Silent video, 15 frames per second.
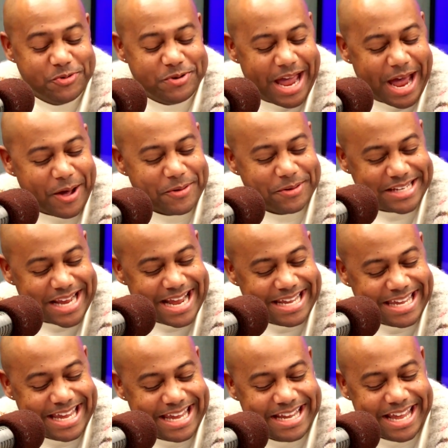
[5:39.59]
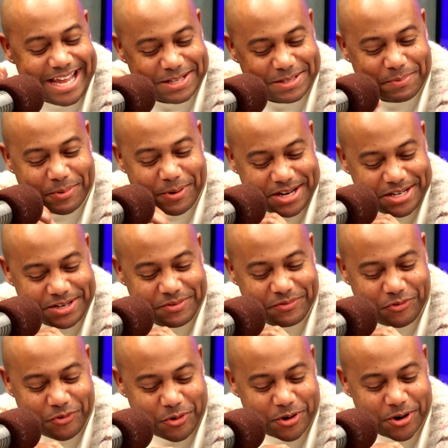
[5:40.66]
now taking inspiration
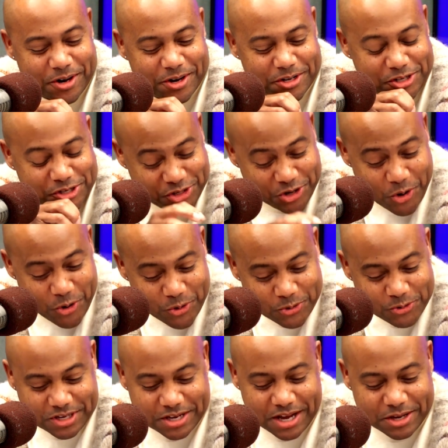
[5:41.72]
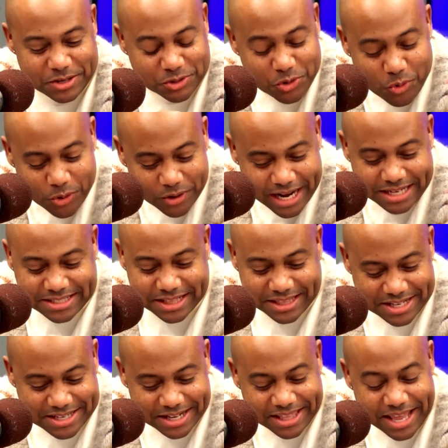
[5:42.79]
for shows and tour dates and
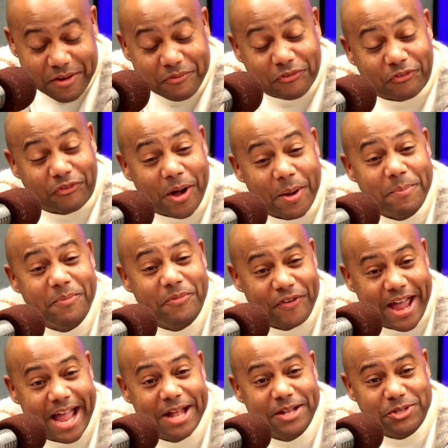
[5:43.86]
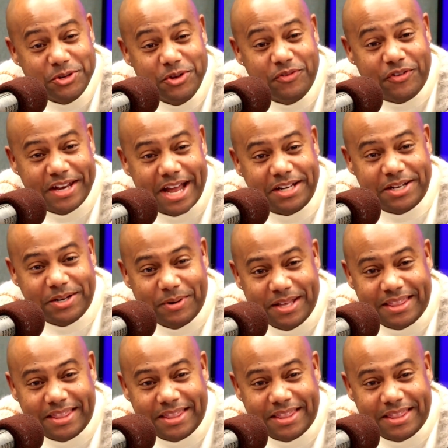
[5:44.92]
things like that from fans who you've connected? Oh my god,